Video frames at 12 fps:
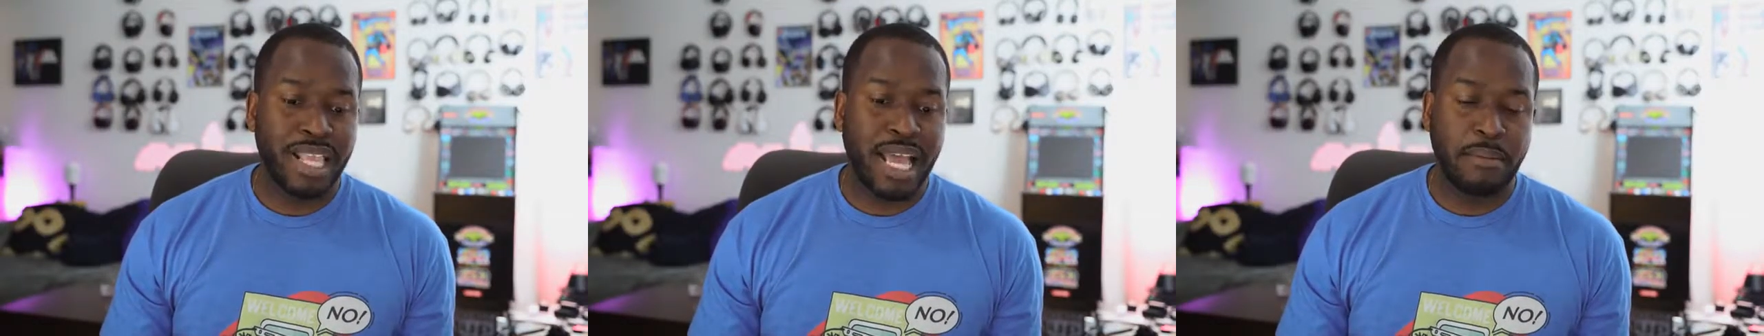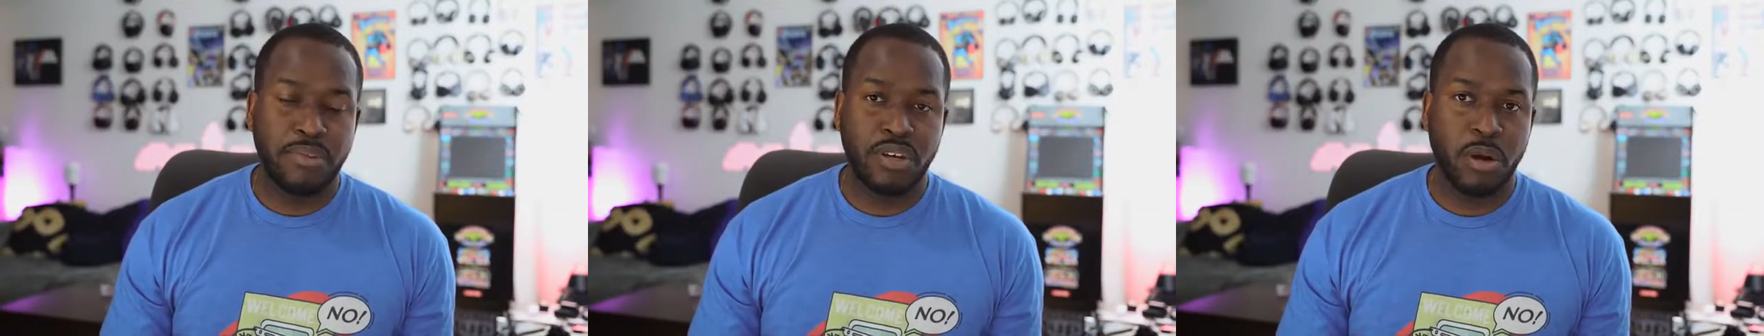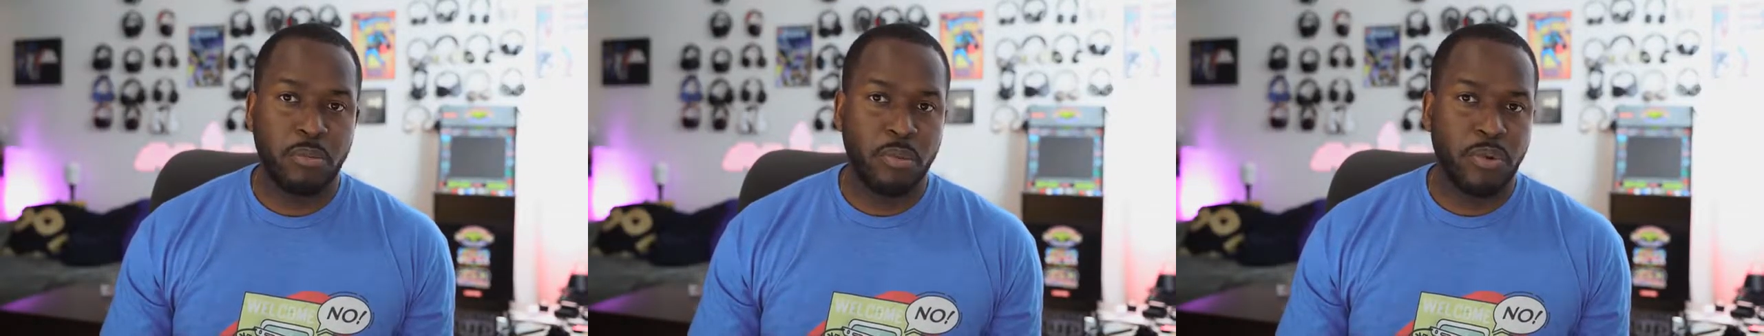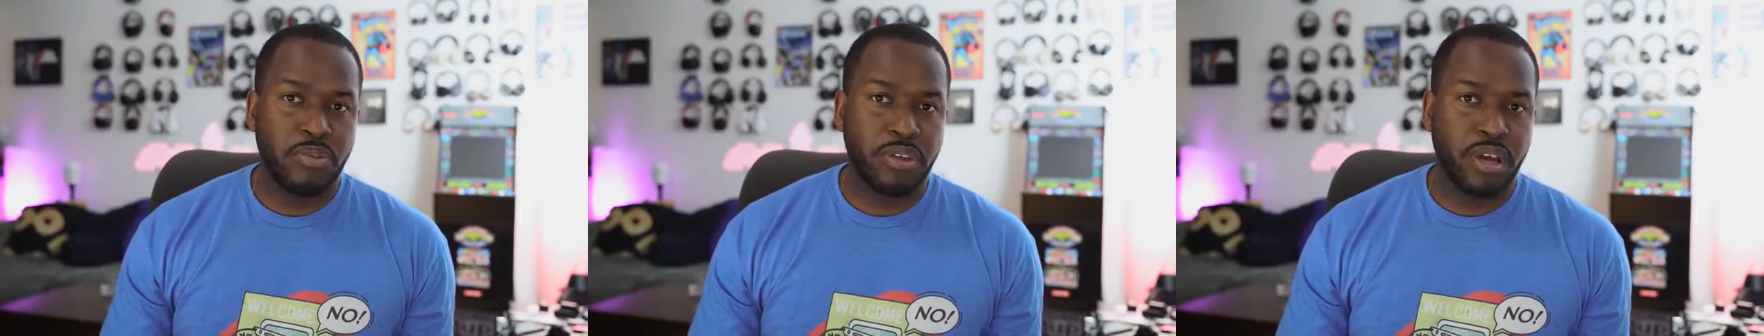a
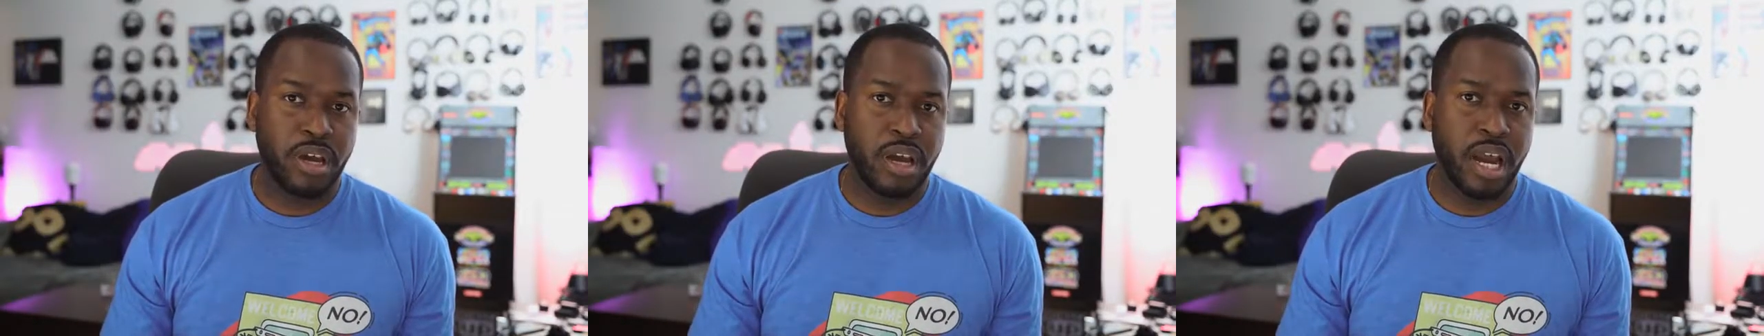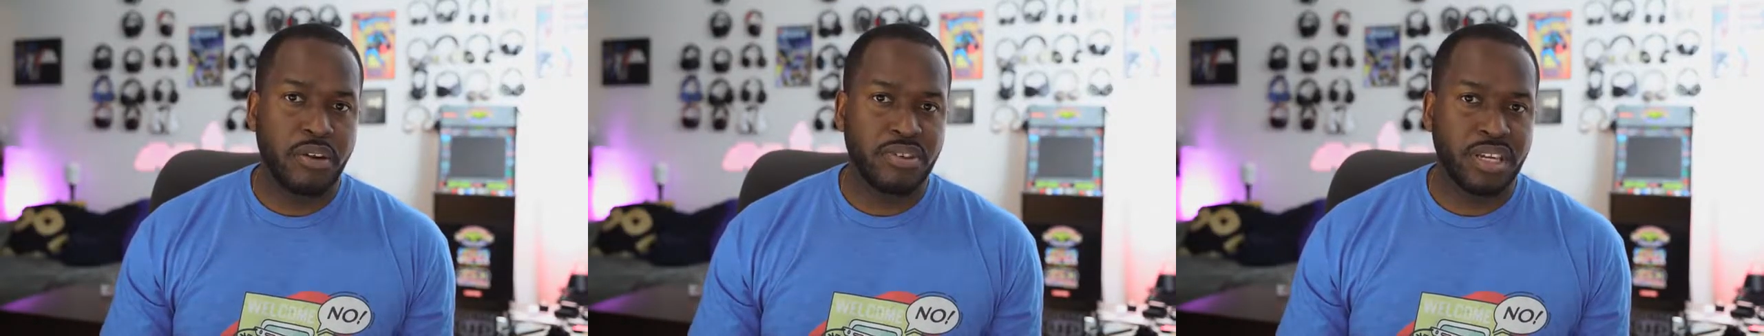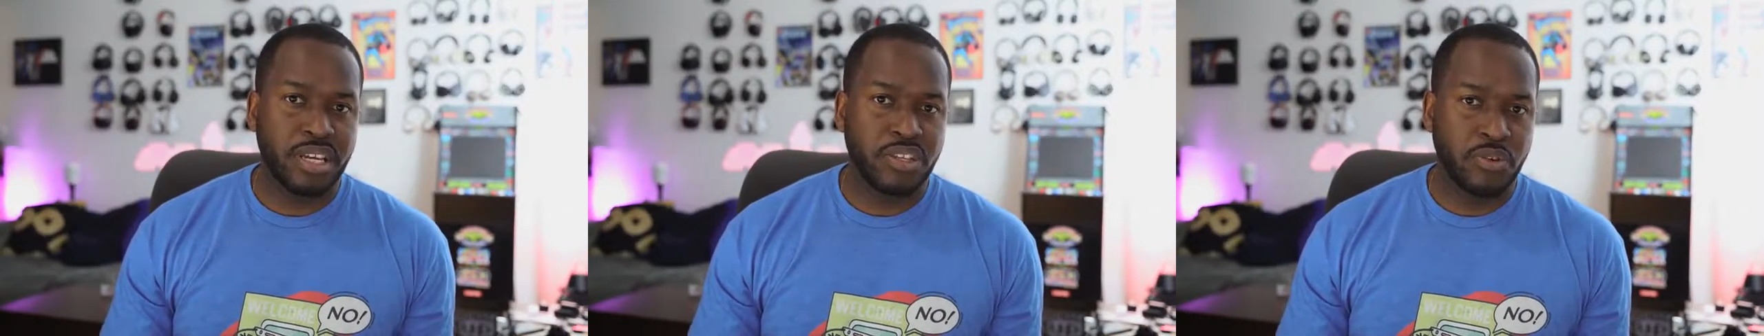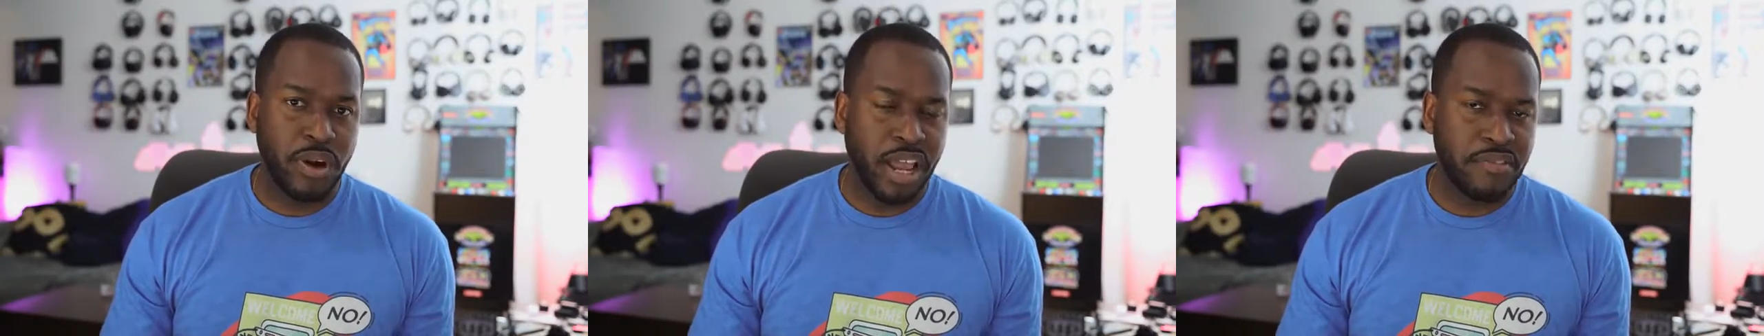laptop with uh,
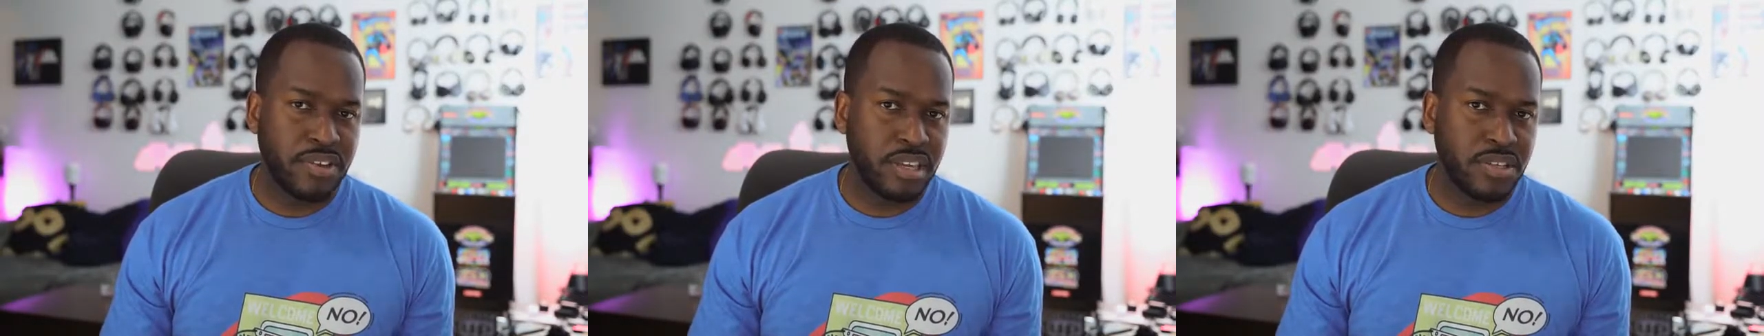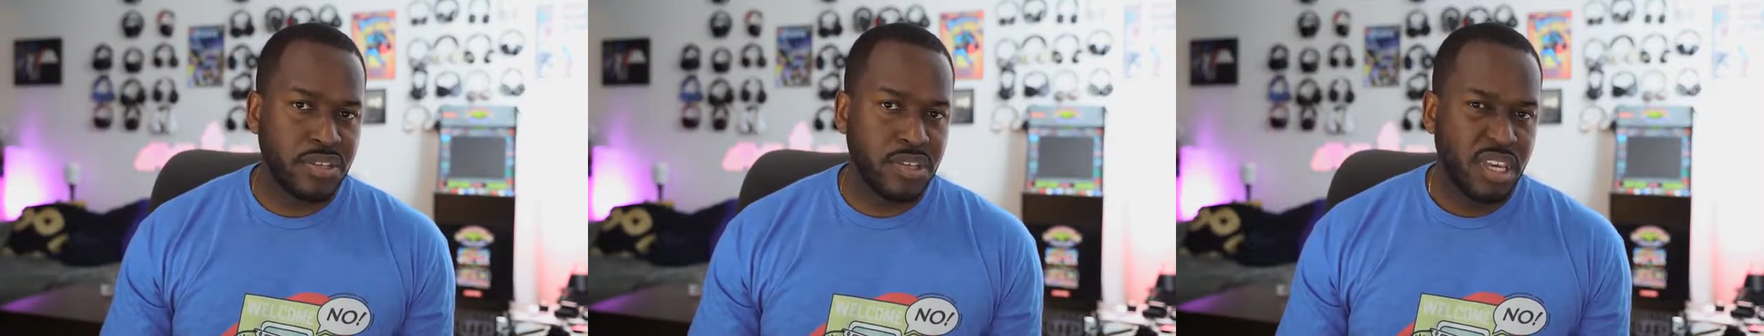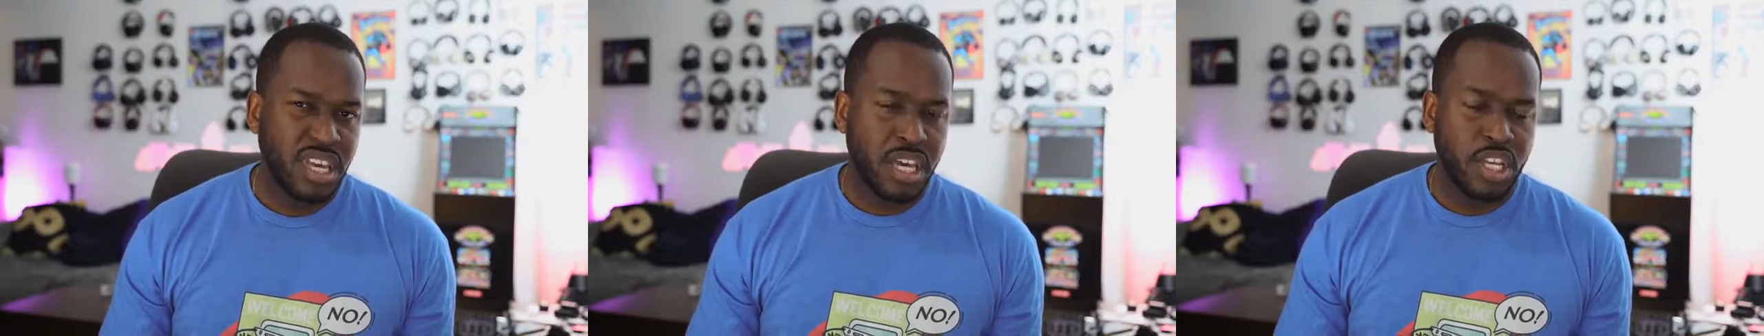RTX graphics,